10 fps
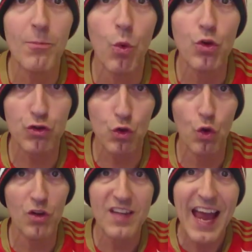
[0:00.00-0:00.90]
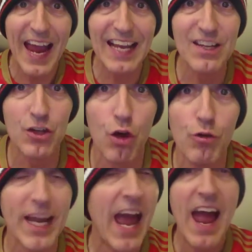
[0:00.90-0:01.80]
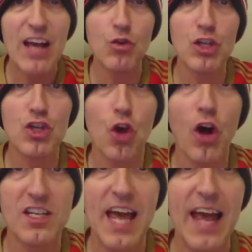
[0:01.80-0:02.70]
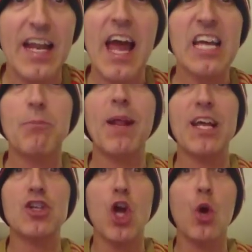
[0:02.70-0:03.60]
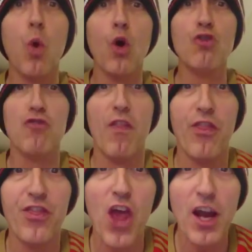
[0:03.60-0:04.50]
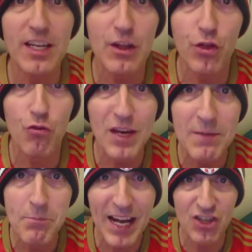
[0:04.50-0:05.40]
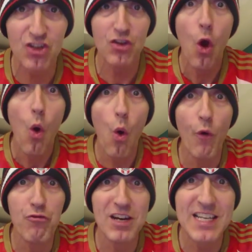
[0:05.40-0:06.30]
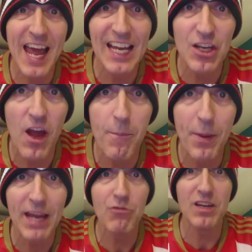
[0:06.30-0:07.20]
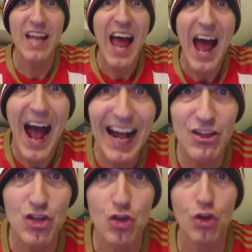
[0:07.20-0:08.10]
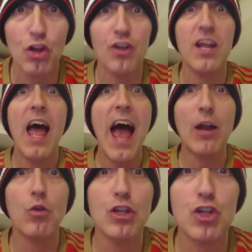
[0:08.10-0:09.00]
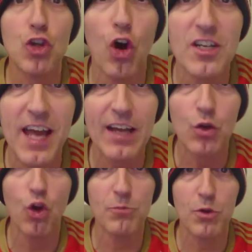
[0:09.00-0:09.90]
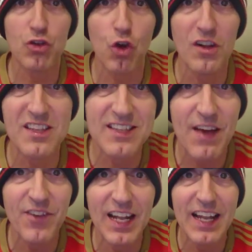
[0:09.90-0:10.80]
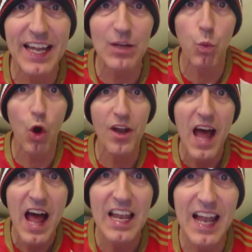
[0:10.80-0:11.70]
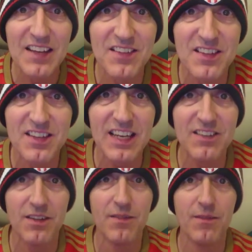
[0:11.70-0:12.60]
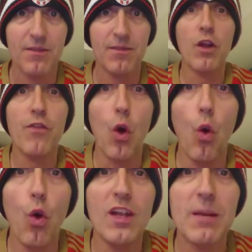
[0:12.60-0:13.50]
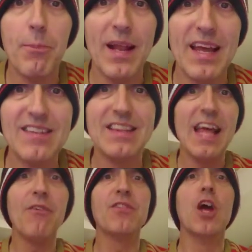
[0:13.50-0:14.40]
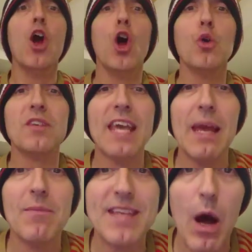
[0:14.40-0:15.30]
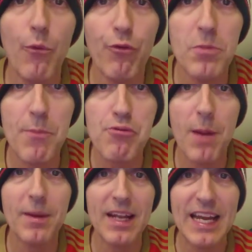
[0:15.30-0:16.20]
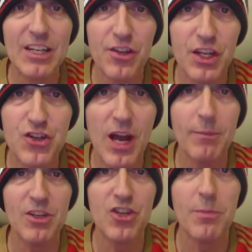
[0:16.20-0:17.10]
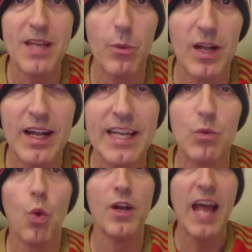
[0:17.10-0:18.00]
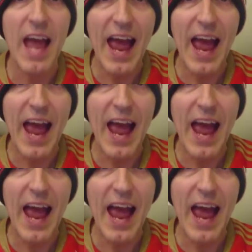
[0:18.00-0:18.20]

the most goals in his career. He's only scored 10. He's played 233 matches over a 10-year period at Sunderland and only scored 10 goals but scored 7 in League One last season. One of the only players left who's came down from the Premier League to the Championship down to League One.